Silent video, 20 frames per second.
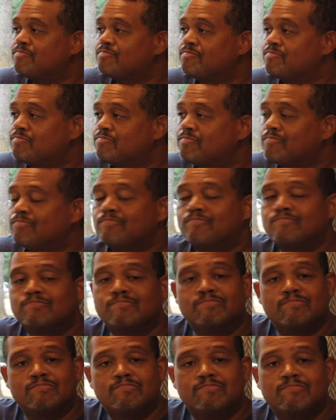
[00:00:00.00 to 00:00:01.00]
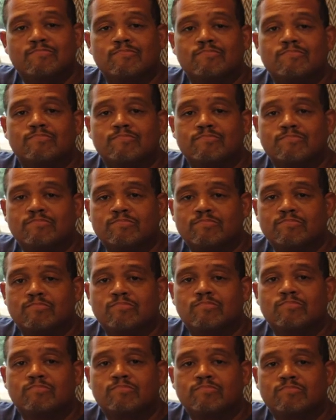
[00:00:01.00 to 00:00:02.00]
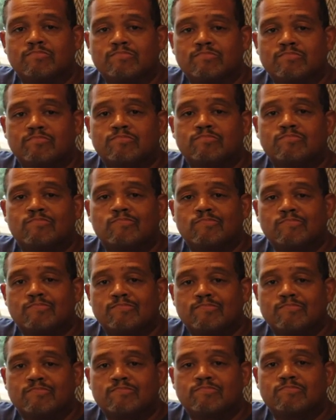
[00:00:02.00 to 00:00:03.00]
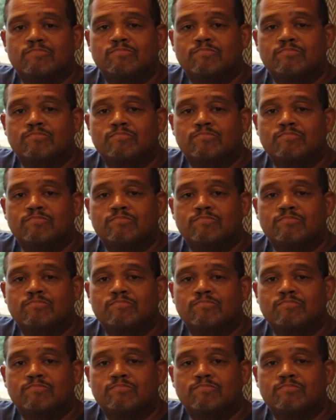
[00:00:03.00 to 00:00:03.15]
[no speech]